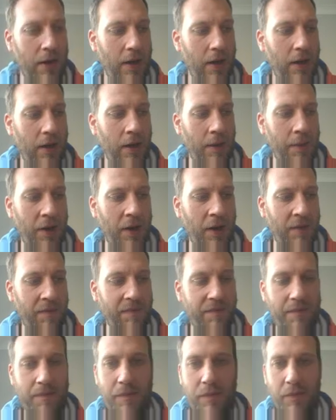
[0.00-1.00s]
and I
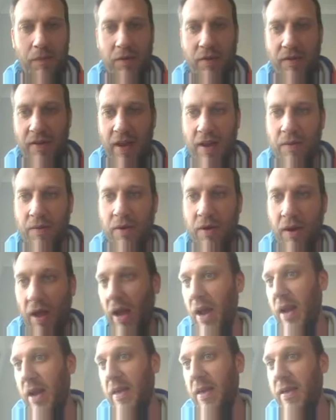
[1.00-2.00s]
said
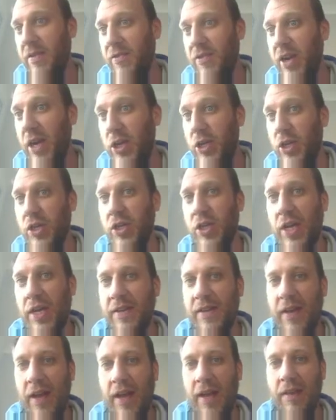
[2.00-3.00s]
any suggestions
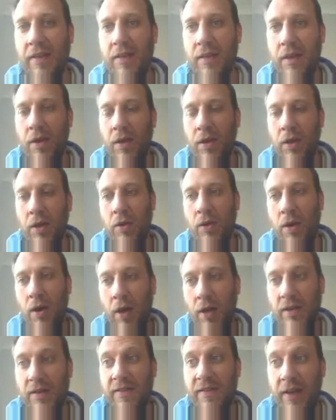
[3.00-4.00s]
yesterday that you'd
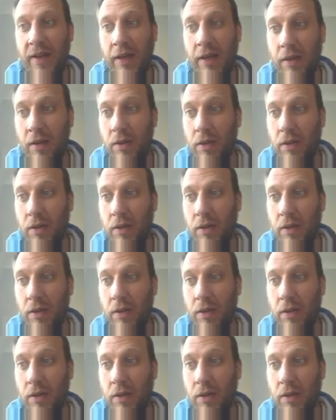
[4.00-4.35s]
like to see